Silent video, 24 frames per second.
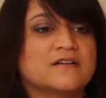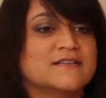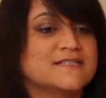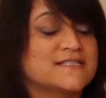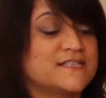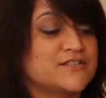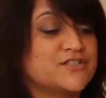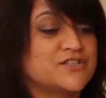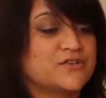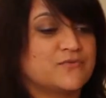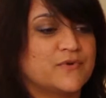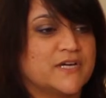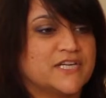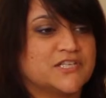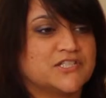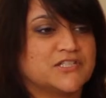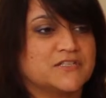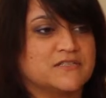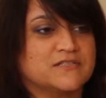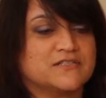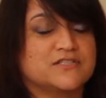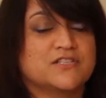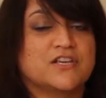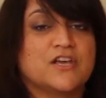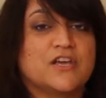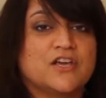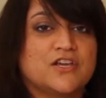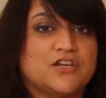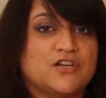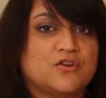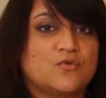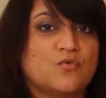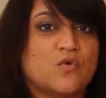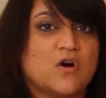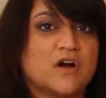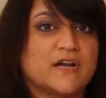situations.
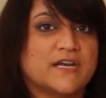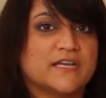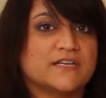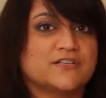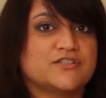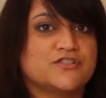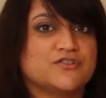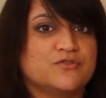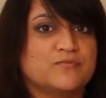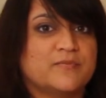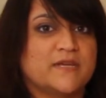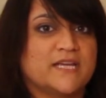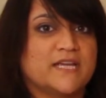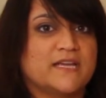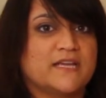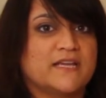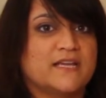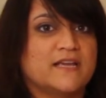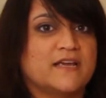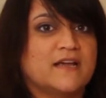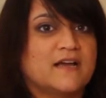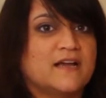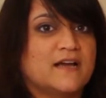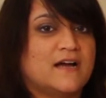You want it to be